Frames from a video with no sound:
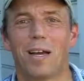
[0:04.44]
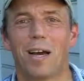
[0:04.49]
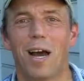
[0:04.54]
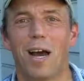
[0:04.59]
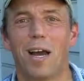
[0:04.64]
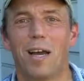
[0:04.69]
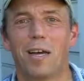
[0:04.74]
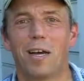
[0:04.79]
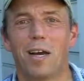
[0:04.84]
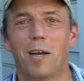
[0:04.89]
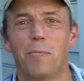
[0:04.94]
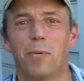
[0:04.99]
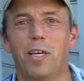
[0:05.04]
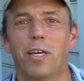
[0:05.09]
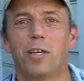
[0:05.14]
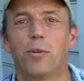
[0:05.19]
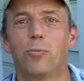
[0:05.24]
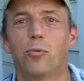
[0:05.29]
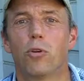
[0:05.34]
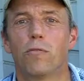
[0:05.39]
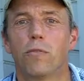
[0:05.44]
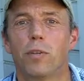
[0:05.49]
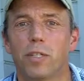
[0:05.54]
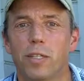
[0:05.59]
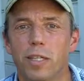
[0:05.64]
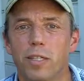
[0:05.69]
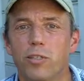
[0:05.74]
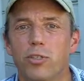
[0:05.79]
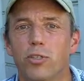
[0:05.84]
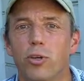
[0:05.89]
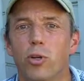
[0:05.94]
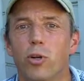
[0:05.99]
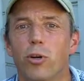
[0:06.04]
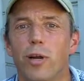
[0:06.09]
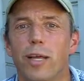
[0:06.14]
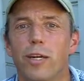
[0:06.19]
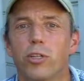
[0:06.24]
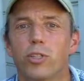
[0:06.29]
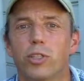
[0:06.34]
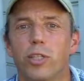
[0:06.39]
Hi, I'm Ian Woofenden, Solar
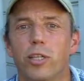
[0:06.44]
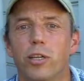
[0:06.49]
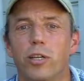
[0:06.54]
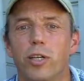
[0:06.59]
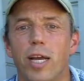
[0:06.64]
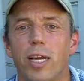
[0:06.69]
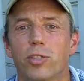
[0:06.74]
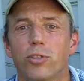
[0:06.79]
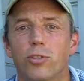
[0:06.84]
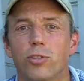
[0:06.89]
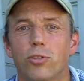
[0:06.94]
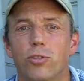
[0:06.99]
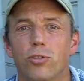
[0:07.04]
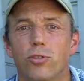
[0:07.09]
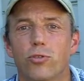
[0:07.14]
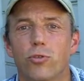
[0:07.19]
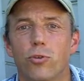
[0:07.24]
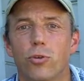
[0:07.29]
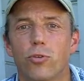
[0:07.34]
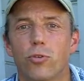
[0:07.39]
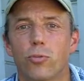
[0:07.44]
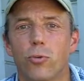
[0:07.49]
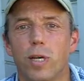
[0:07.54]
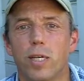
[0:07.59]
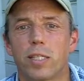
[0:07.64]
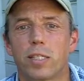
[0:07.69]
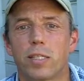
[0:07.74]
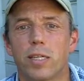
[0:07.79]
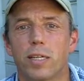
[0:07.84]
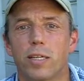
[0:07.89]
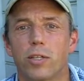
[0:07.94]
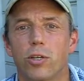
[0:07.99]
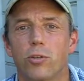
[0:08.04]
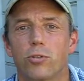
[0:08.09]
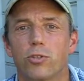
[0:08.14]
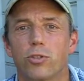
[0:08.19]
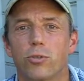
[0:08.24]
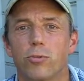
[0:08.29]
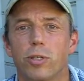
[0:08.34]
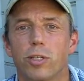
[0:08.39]
Energy International's Northwest and
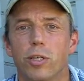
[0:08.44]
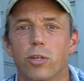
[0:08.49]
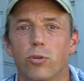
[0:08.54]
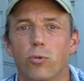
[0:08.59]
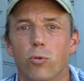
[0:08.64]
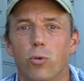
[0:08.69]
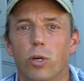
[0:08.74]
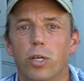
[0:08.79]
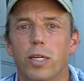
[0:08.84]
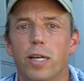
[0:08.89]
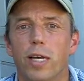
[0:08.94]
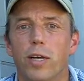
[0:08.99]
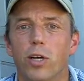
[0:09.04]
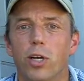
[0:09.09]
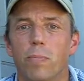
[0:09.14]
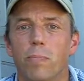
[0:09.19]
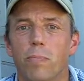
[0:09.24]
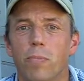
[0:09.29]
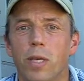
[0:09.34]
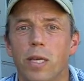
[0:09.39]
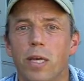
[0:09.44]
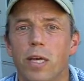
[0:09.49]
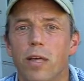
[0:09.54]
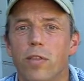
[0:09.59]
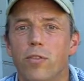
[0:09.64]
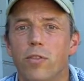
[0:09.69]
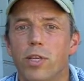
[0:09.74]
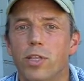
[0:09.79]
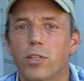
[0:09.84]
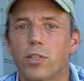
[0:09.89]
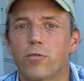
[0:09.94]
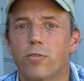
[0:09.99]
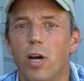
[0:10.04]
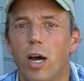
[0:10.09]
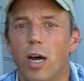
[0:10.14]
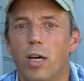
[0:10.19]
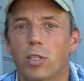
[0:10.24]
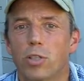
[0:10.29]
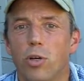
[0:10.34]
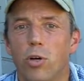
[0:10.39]
Costa Rica Coordinator. This
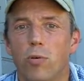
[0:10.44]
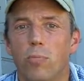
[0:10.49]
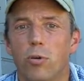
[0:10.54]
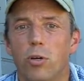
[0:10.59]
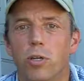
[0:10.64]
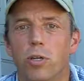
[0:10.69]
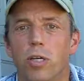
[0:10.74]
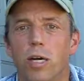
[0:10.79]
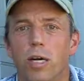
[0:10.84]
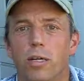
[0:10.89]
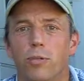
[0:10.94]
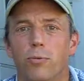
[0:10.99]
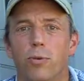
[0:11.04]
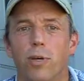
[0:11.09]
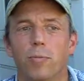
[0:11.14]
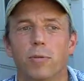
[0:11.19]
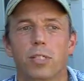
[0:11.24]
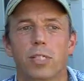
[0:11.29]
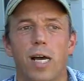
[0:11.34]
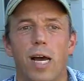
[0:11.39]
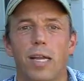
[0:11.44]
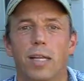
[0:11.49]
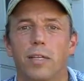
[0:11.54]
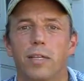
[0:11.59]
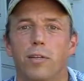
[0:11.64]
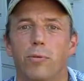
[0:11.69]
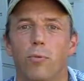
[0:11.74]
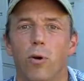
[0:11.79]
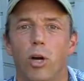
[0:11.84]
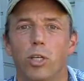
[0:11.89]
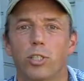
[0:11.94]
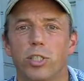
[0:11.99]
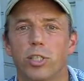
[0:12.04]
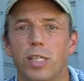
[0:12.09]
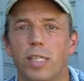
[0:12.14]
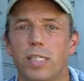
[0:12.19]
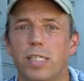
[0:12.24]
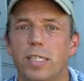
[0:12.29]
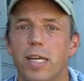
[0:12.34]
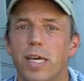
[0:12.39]
October on Guemes Island in
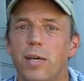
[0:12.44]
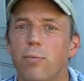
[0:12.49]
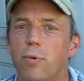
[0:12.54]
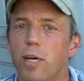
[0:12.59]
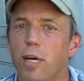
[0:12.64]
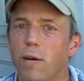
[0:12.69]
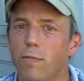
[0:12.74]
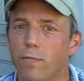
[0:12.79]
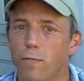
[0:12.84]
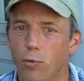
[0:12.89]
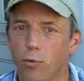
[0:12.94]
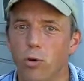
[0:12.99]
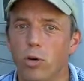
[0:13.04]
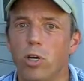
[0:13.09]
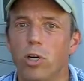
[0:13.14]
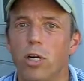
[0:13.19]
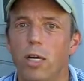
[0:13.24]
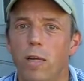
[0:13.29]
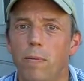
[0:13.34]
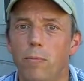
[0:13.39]
Washington State, we have four